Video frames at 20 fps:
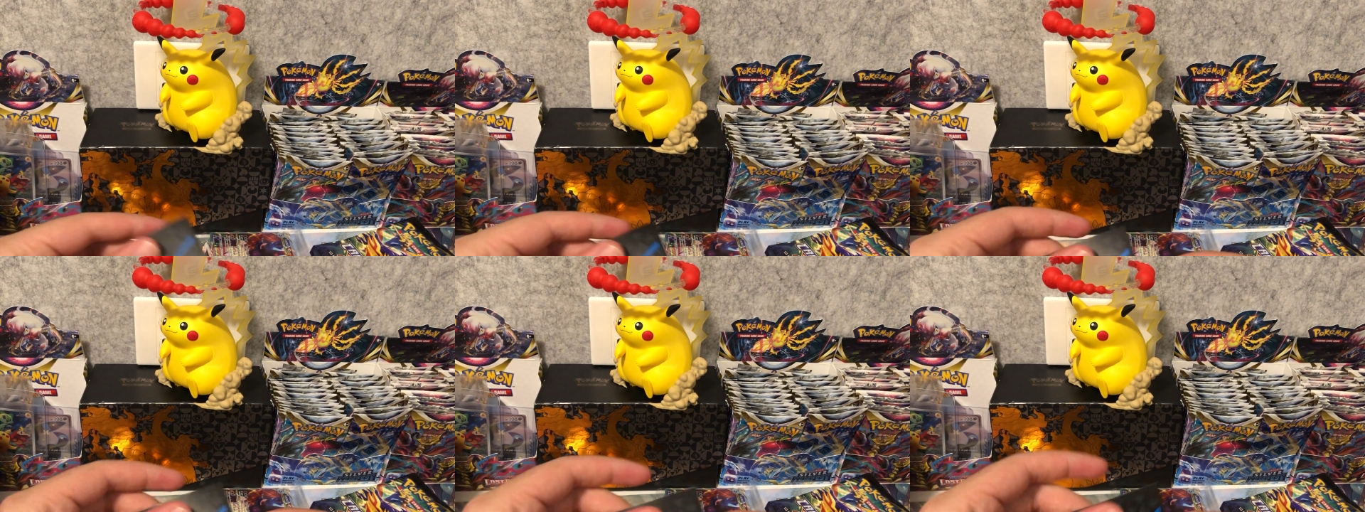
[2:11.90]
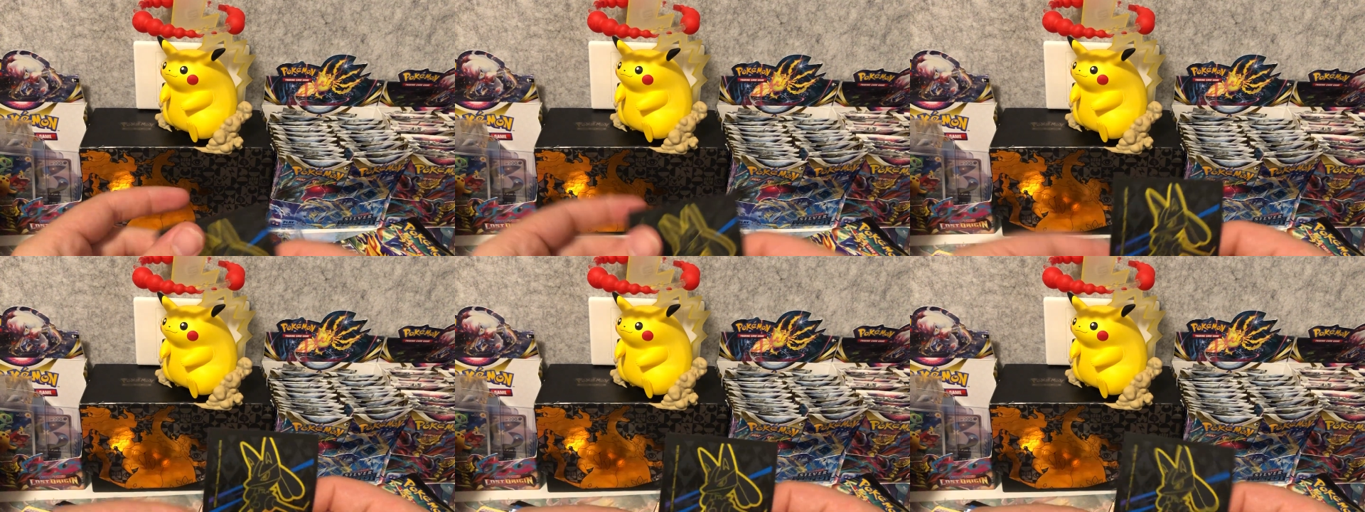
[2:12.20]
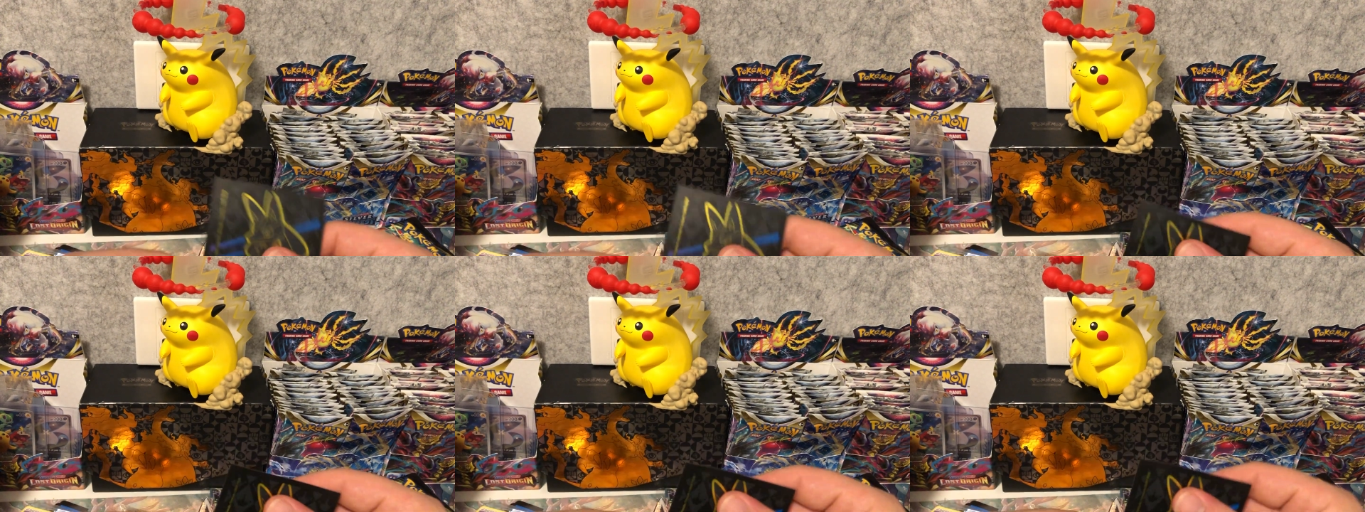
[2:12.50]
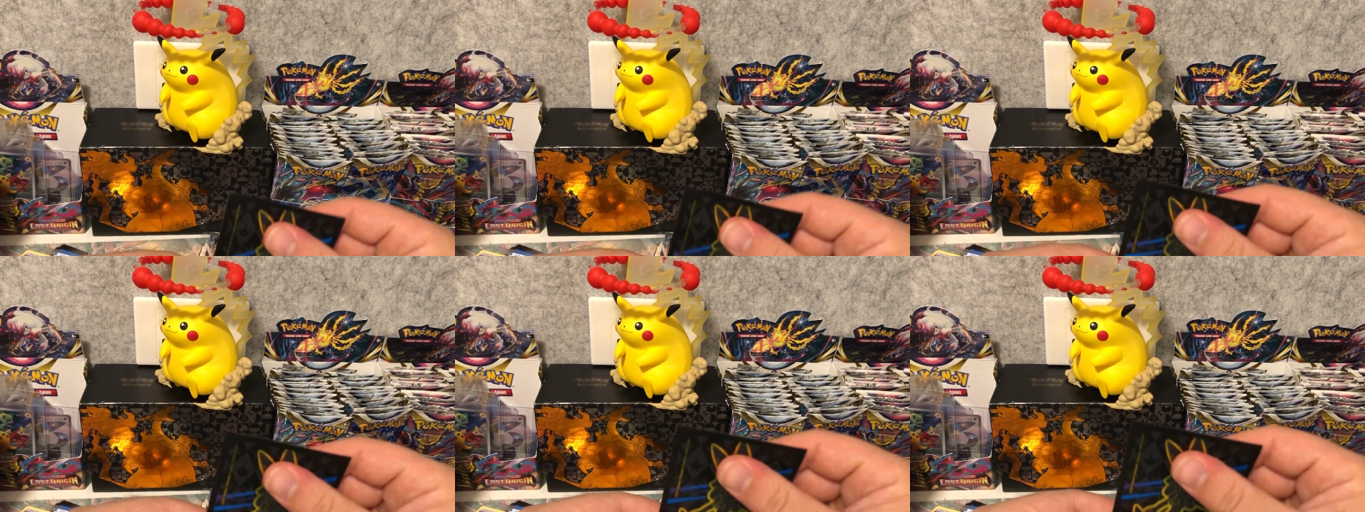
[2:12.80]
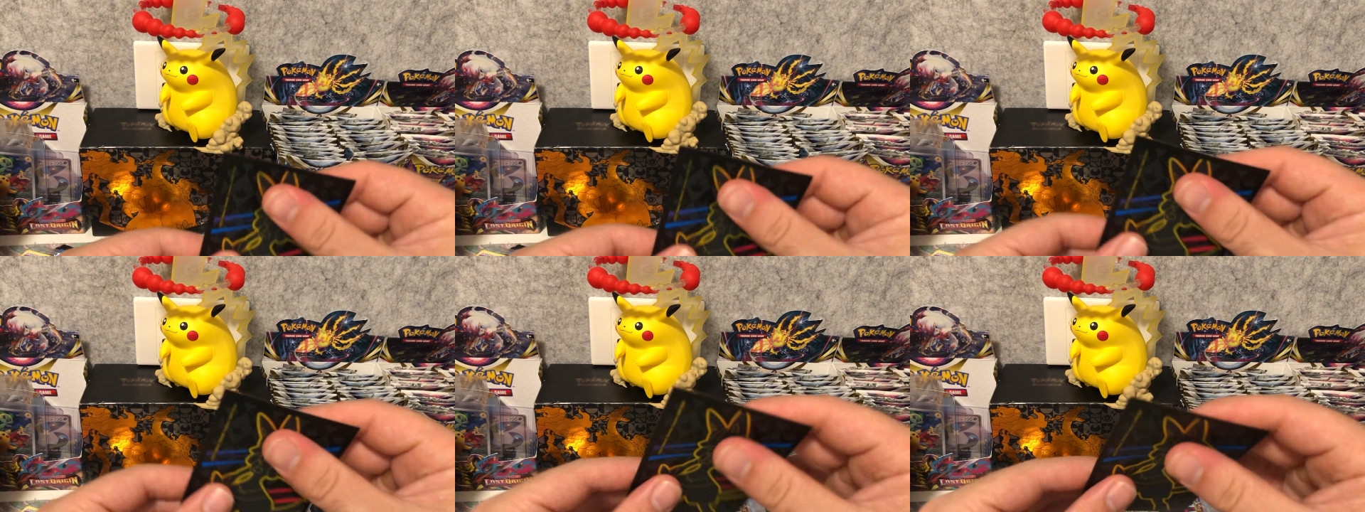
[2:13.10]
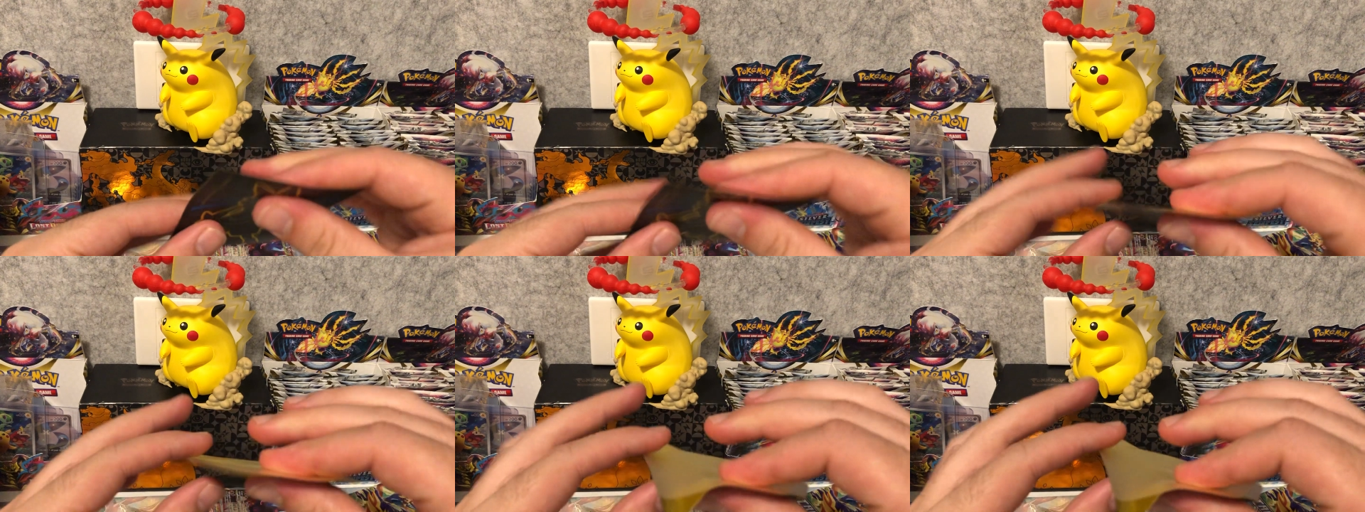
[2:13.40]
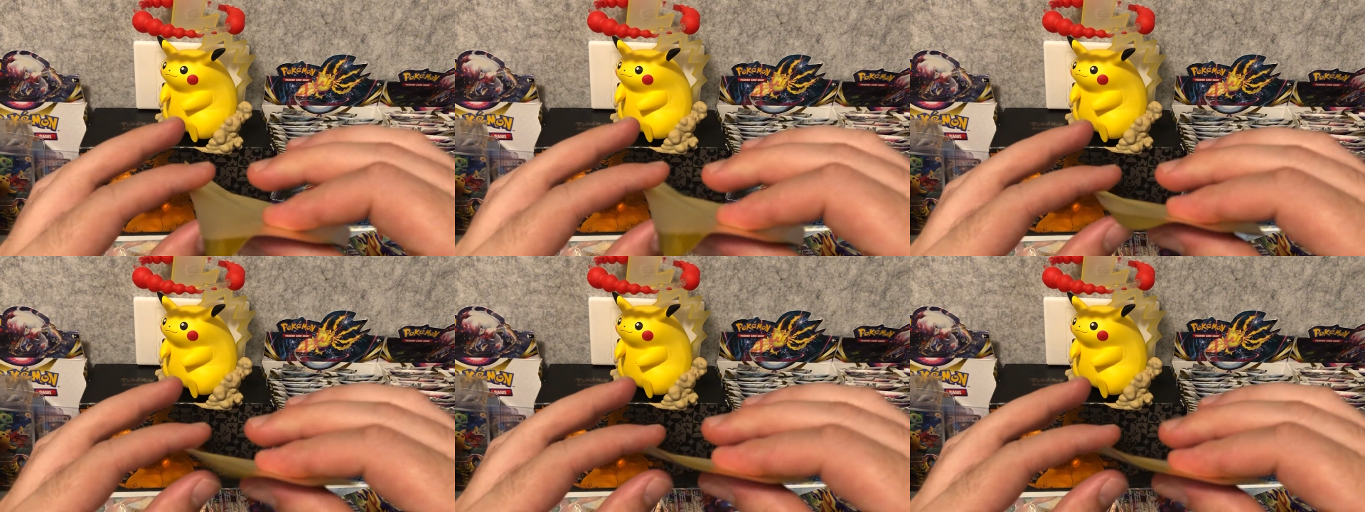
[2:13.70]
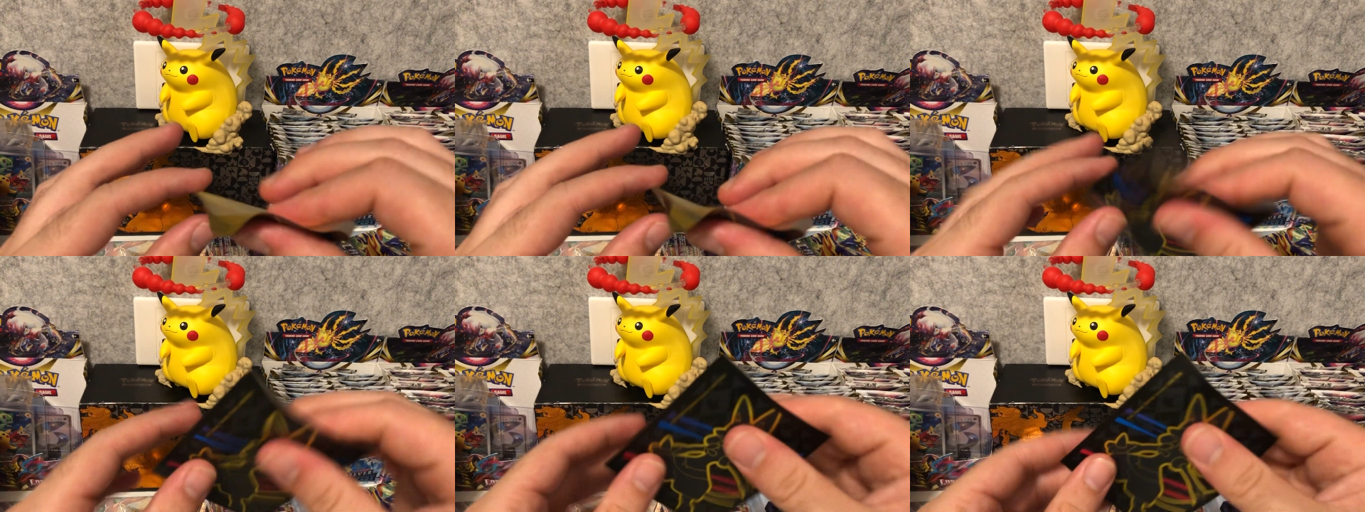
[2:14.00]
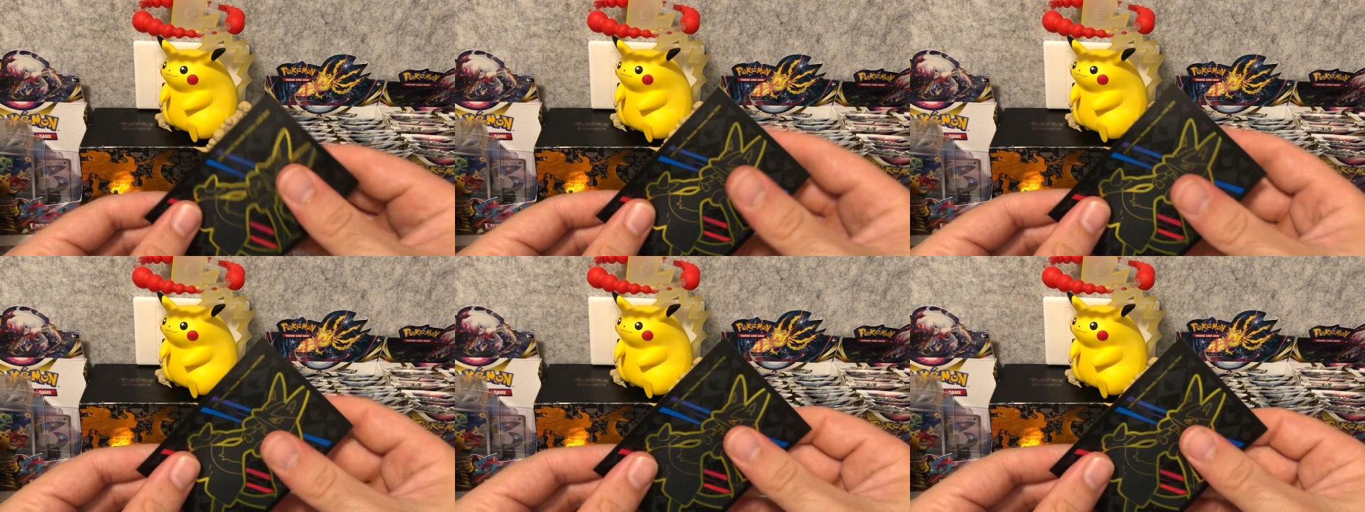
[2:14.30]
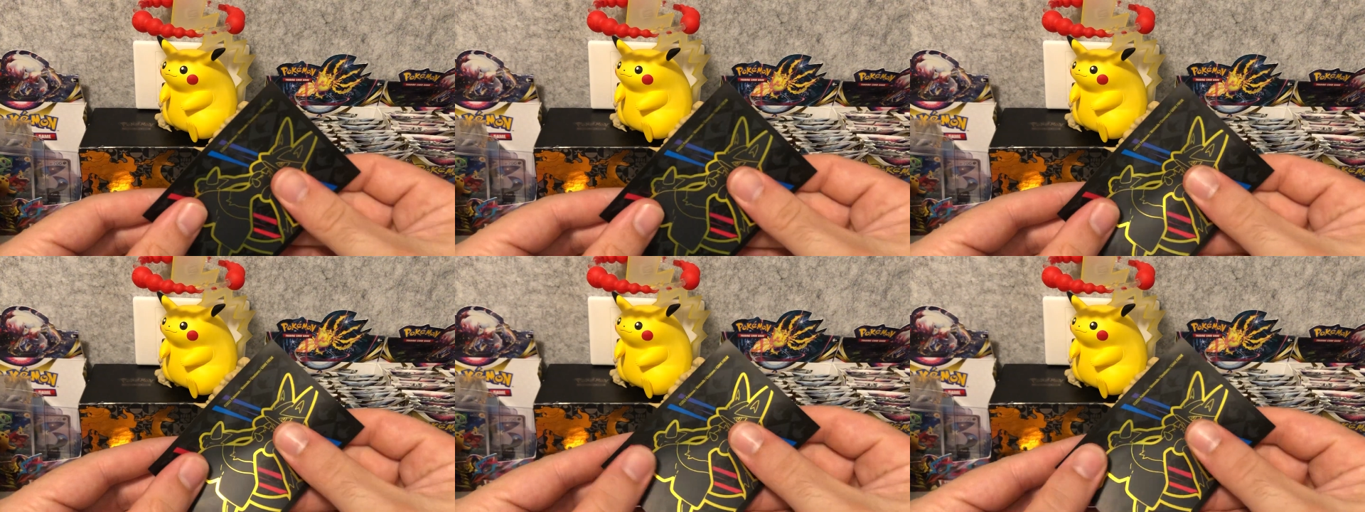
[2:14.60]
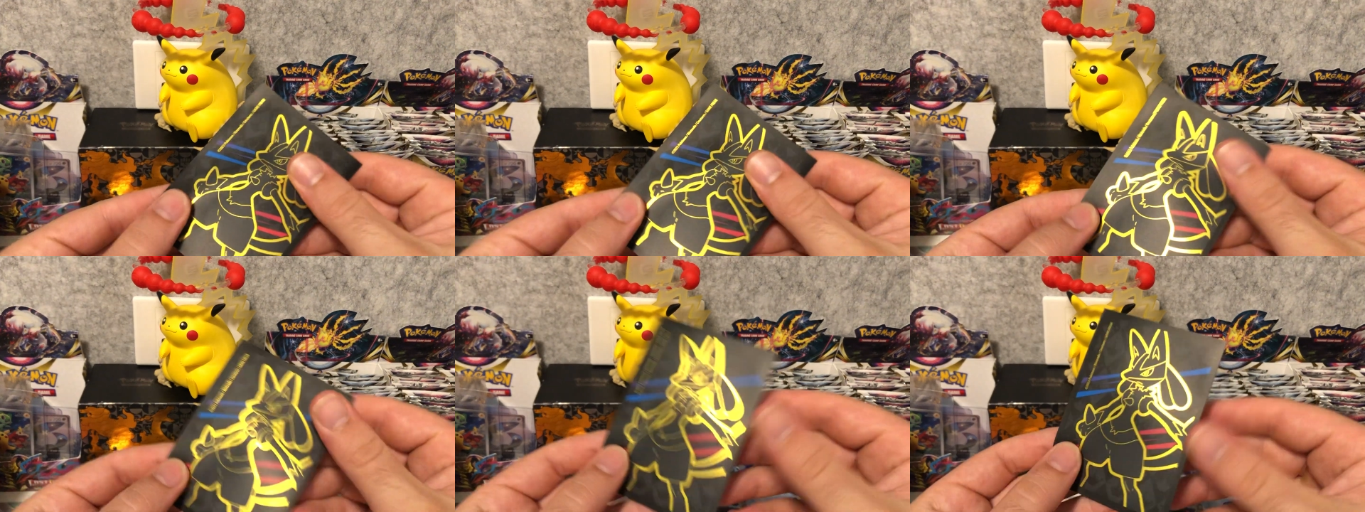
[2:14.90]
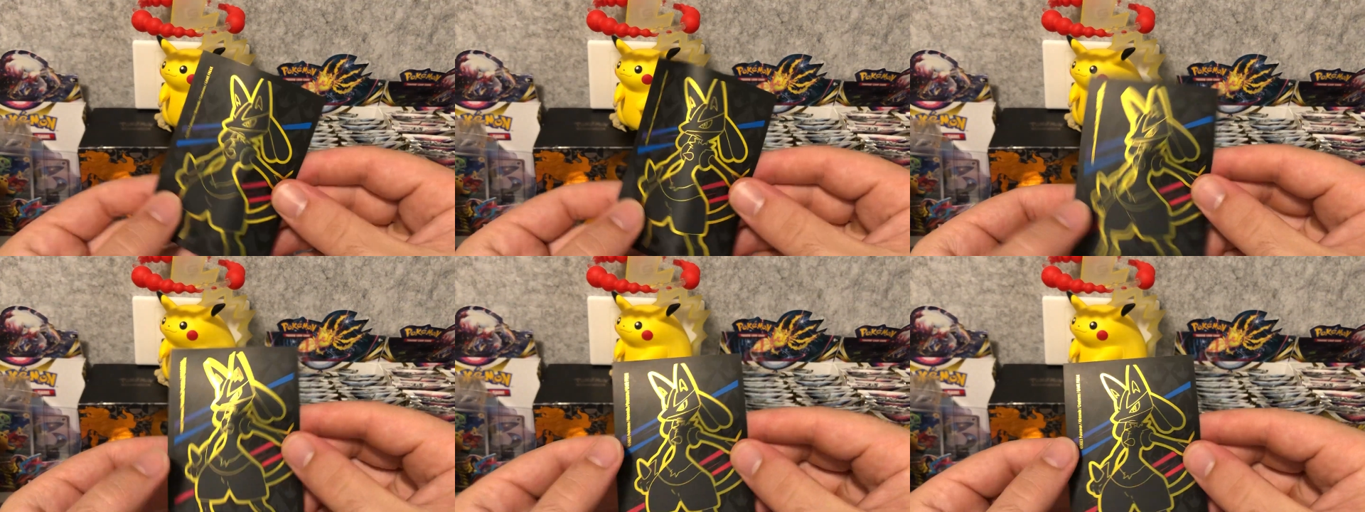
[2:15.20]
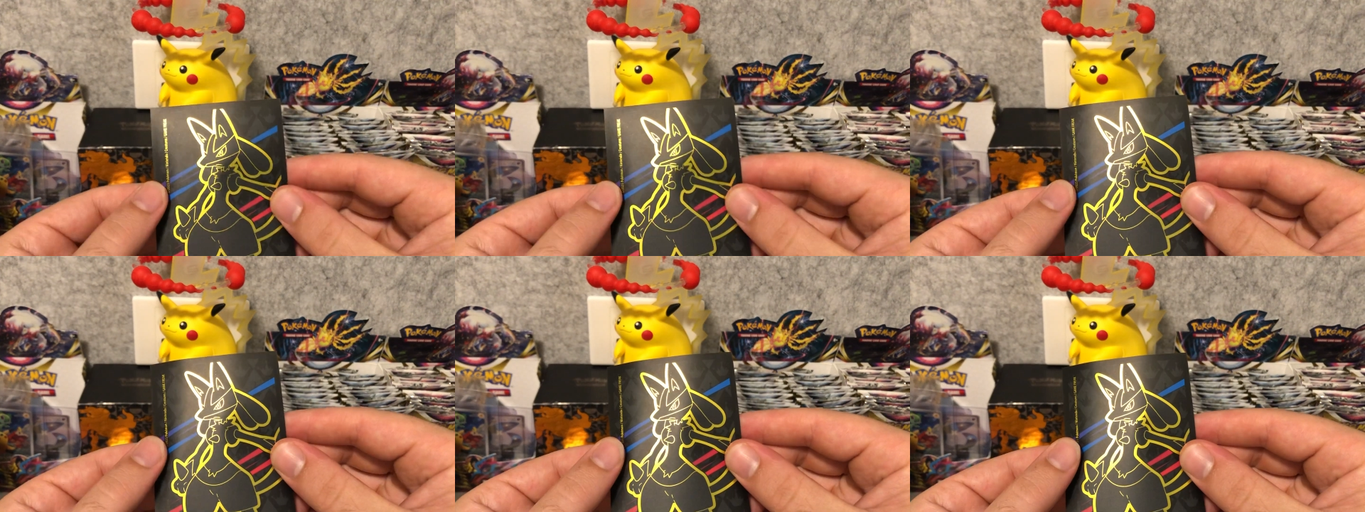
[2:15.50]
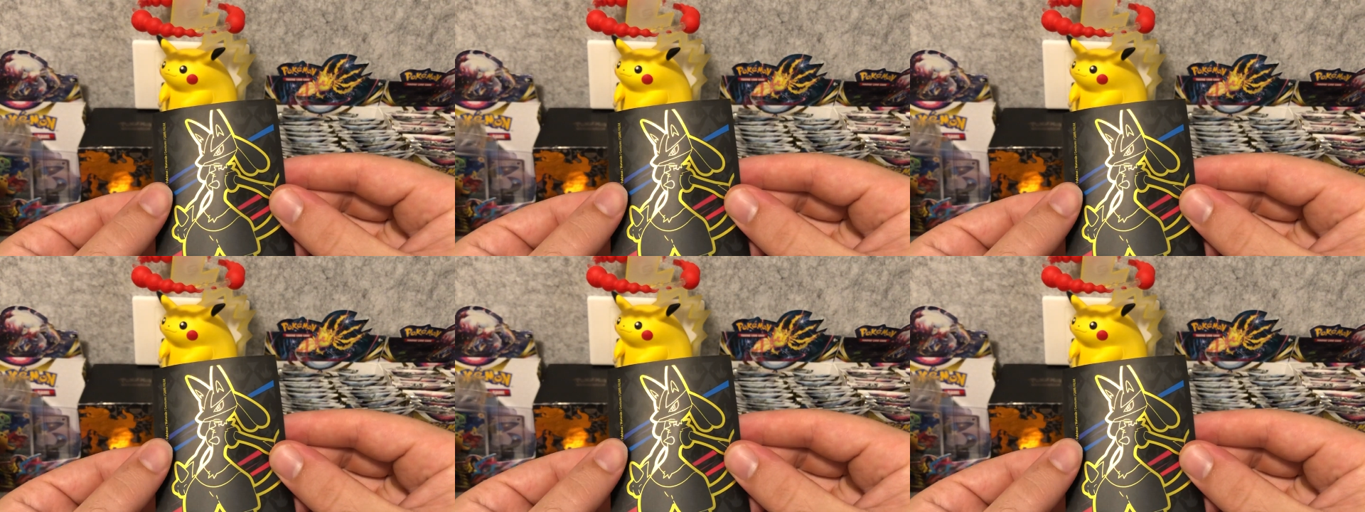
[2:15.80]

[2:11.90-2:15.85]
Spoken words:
(no speaker visible)